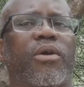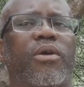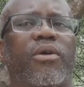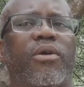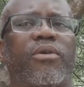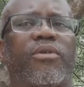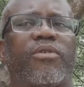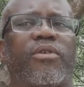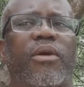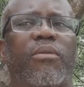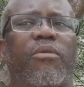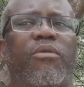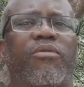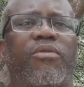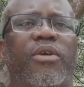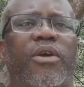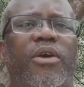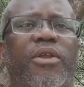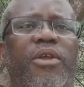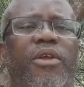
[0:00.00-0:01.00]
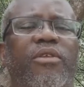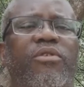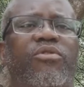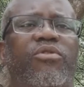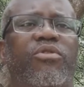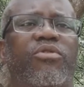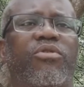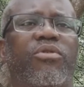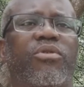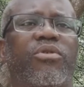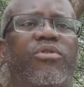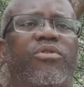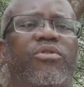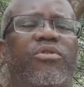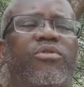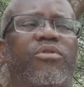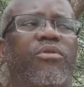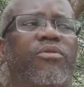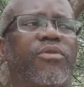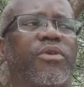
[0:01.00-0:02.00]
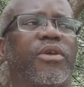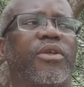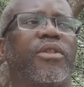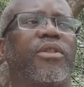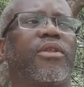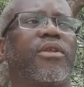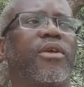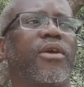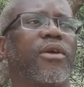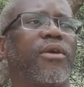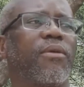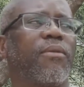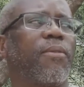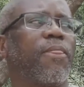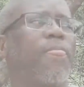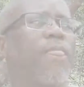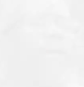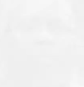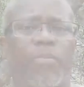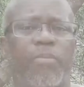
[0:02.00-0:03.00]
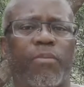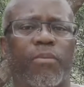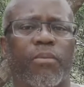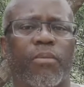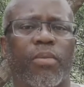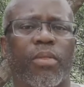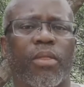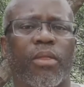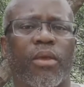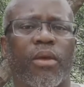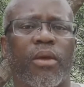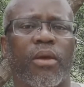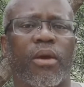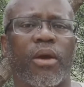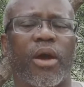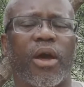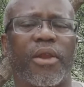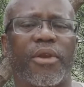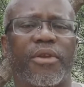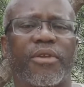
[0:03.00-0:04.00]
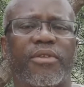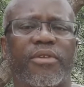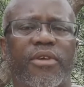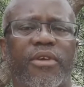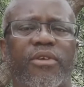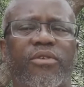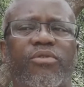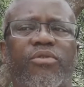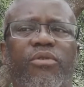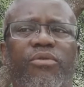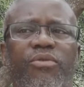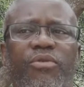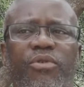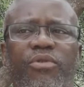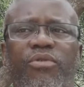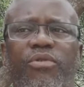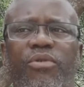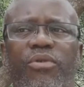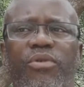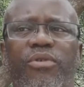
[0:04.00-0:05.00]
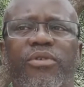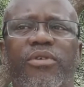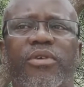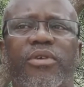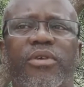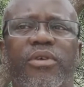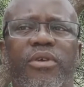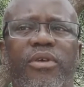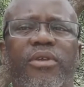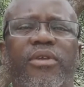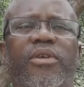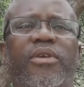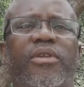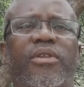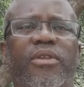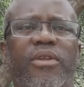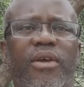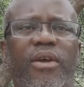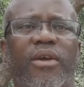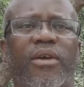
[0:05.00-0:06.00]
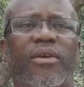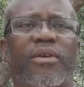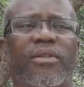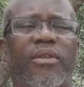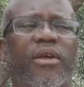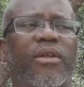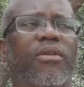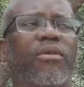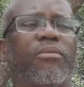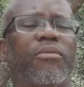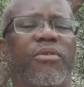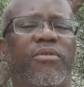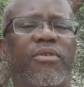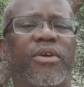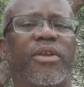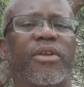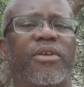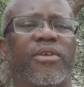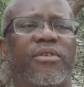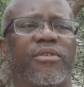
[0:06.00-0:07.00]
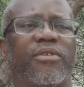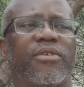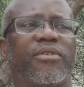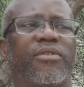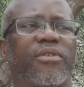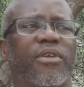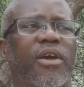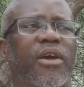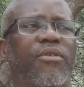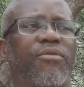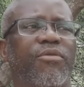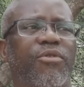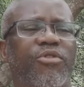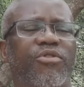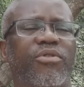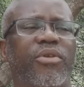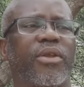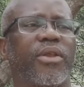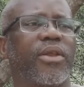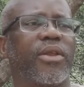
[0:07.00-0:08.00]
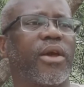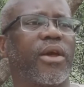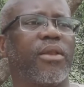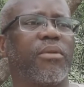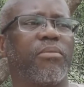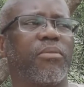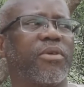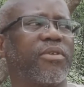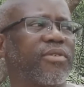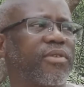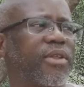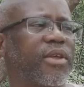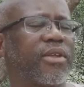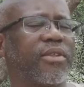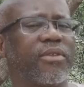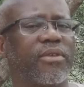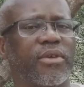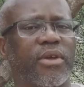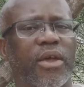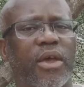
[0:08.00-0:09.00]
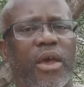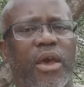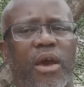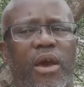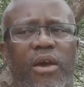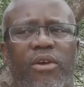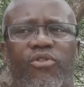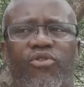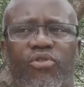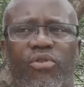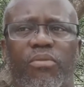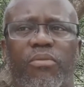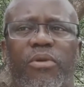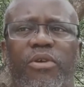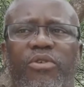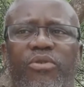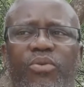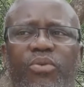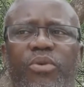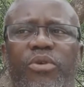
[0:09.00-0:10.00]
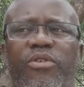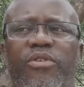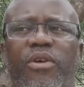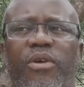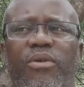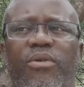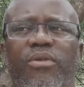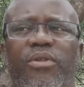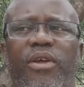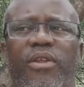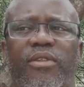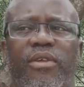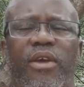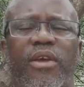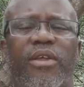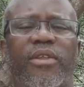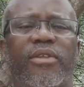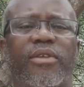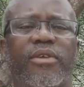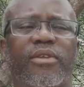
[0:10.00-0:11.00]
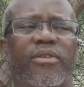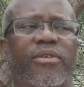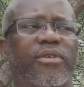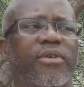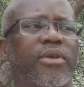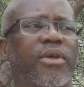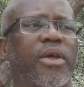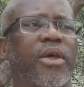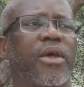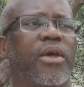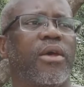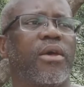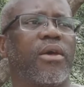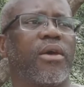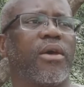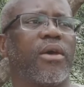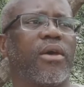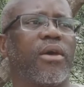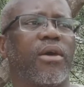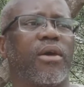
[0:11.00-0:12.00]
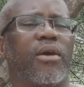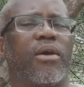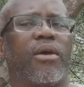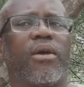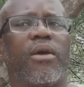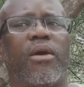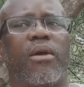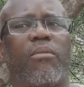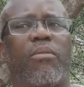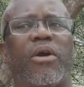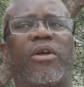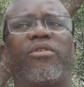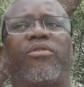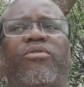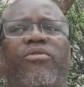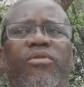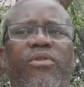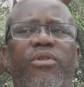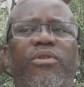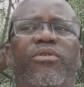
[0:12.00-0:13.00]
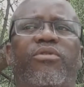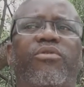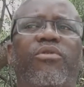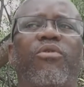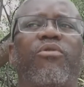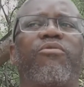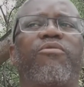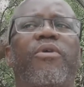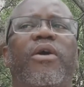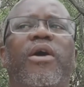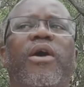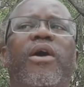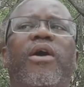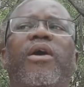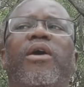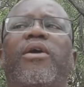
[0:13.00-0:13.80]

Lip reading: some of the great sociologists of India, 100 years of sociology in India. That would be very interesting. Unfortunately, I'll miss that. I so much wish I could attend it. But so far,